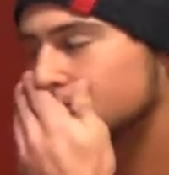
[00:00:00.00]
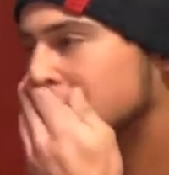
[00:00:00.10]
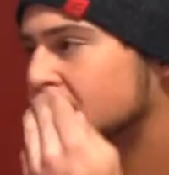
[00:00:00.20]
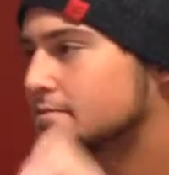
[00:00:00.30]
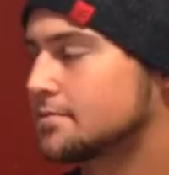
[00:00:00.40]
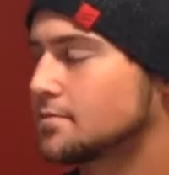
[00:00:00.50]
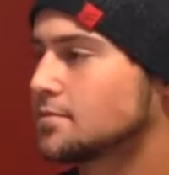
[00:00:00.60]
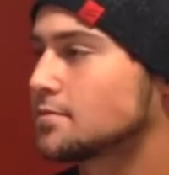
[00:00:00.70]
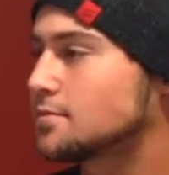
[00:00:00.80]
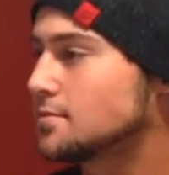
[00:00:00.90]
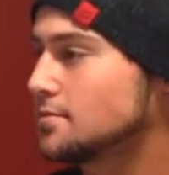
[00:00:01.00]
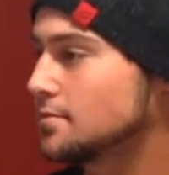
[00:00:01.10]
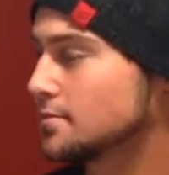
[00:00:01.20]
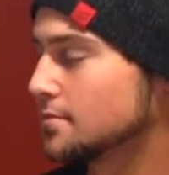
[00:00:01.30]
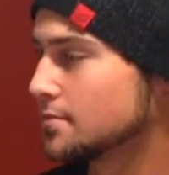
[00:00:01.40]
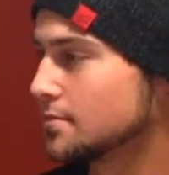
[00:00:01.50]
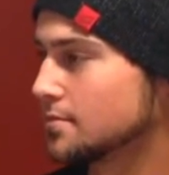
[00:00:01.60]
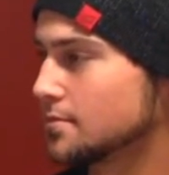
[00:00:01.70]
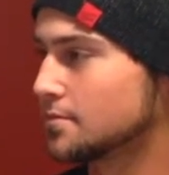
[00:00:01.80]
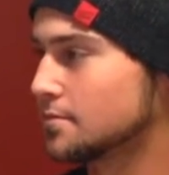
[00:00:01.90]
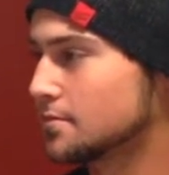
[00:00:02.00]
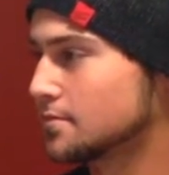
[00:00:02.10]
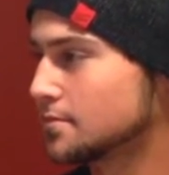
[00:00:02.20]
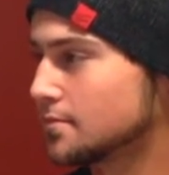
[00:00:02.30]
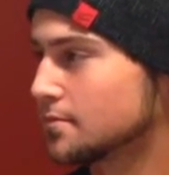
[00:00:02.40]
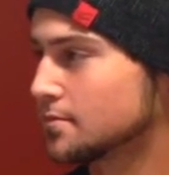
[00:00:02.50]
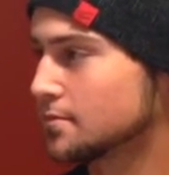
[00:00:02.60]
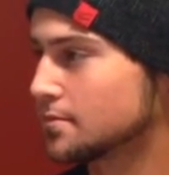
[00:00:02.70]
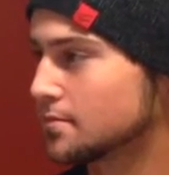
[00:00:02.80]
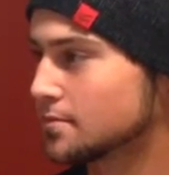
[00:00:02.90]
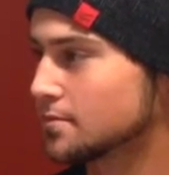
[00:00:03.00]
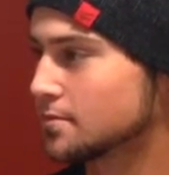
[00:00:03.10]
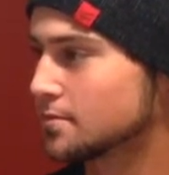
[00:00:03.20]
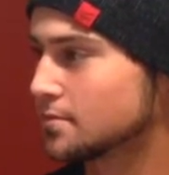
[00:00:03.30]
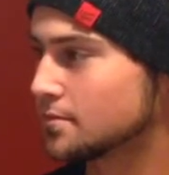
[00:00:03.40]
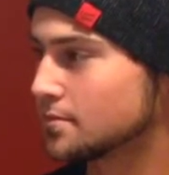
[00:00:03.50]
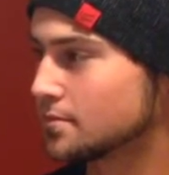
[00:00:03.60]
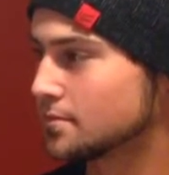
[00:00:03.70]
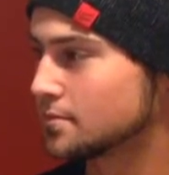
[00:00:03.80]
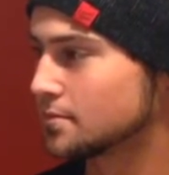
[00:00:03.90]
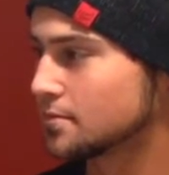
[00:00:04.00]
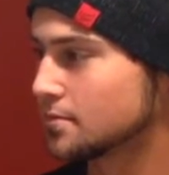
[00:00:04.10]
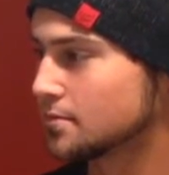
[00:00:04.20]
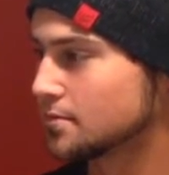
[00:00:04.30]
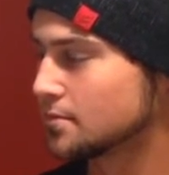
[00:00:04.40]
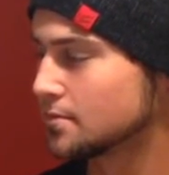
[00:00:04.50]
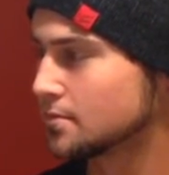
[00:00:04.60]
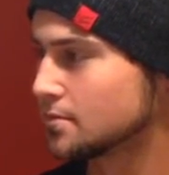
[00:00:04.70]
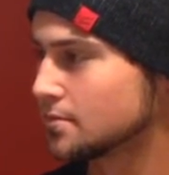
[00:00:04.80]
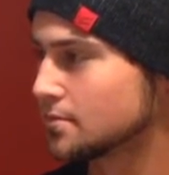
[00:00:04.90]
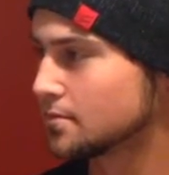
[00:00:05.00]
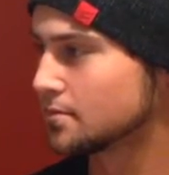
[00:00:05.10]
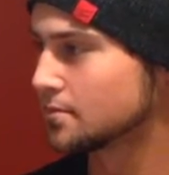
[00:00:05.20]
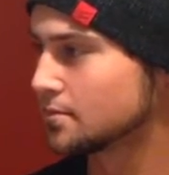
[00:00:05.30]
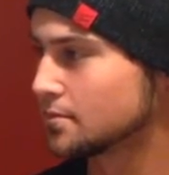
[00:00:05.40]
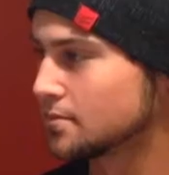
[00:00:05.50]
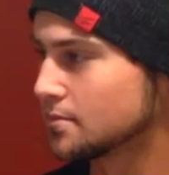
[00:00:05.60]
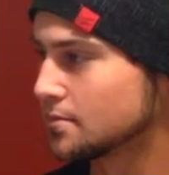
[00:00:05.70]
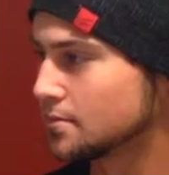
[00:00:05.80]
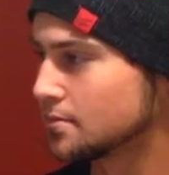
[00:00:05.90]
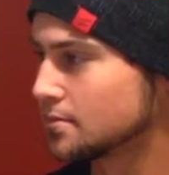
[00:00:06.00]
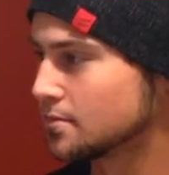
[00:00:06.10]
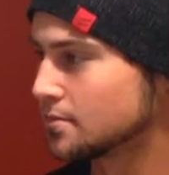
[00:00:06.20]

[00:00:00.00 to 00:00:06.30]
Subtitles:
(silent)